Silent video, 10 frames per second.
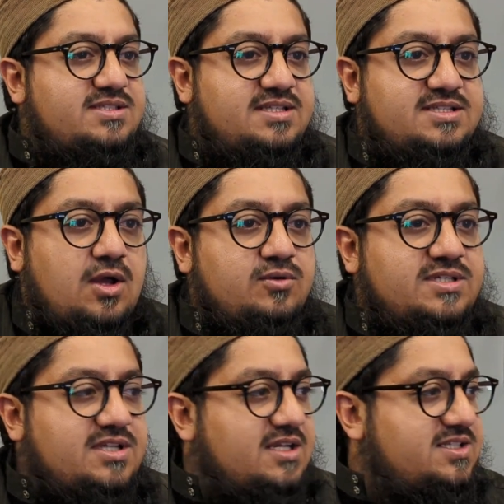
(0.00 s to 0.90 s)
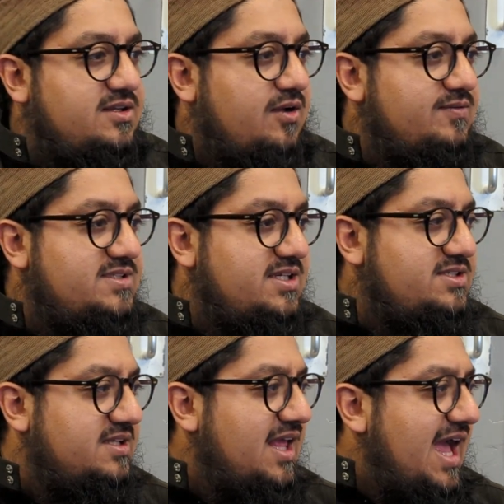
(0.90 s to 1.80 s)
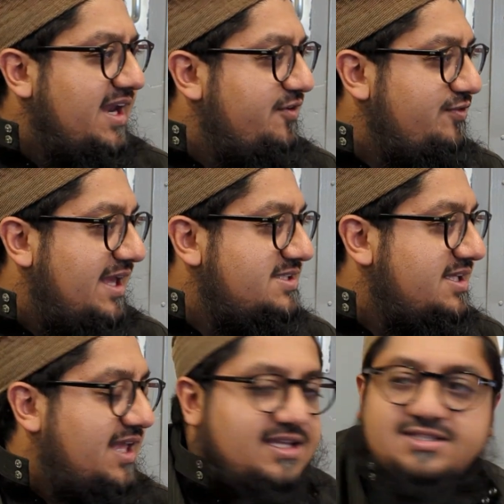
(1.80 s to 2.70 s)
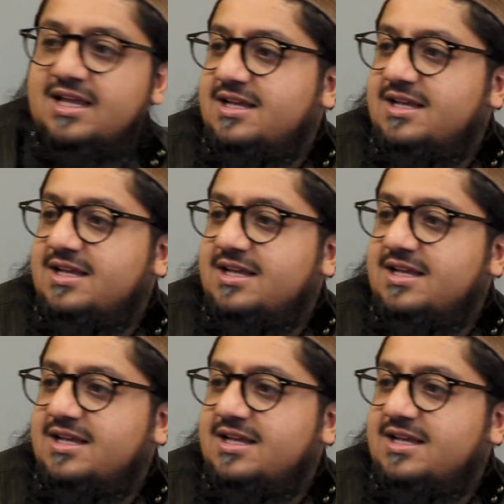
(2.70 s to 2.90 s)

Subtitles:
to this whole discussion and conversation, and if that is the case,